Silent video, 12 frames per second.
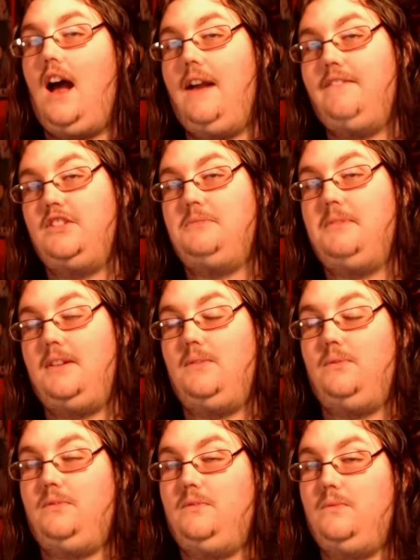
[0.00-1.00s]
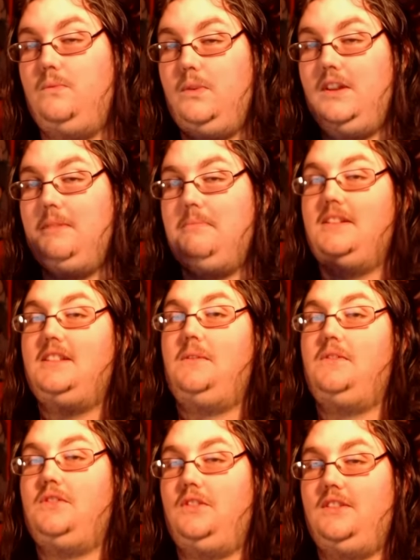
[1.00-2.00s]
I've just been really busy
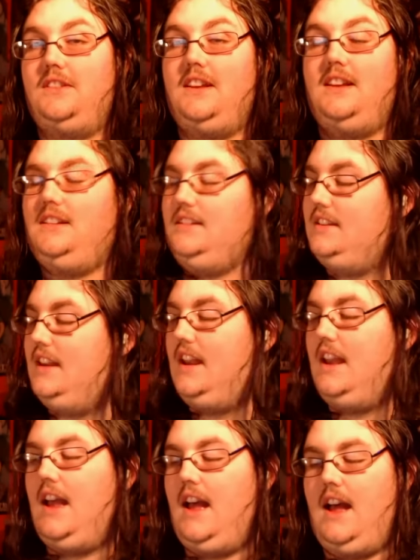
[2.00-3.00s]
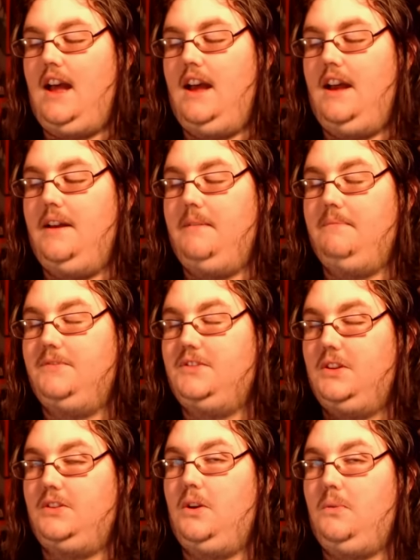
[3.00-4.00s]
with certain things,
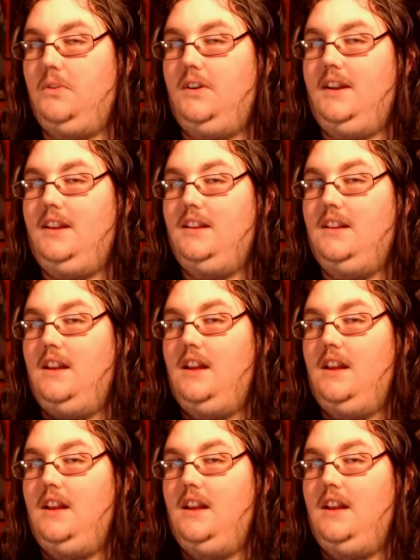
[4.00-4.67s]
so don't worry.